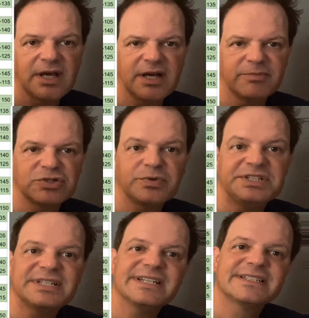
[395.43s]
between
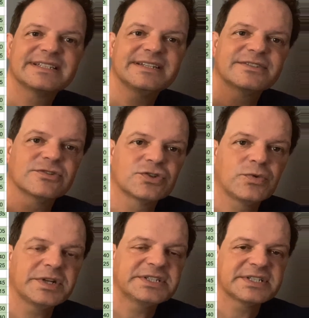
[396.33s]
10 cents or
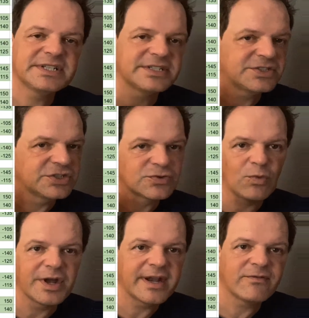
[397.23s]
20 cents, just
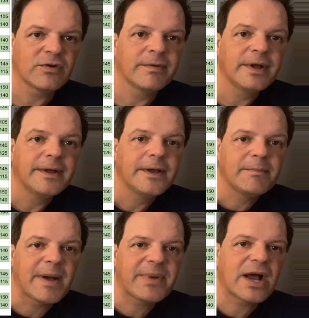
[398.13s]
whatever
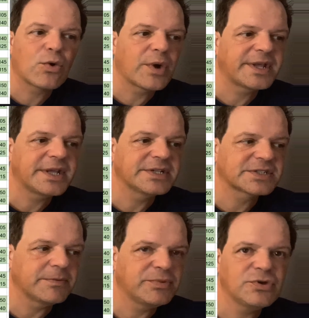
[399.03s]
my power rankings
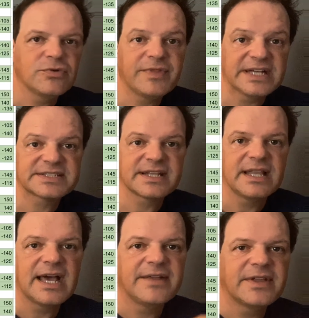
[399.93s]
compute. That's the
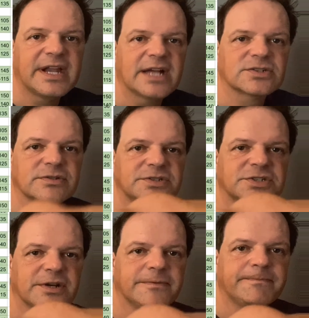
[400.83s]
line that I actually
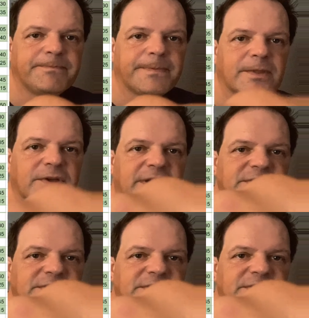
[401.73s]
show. Okay,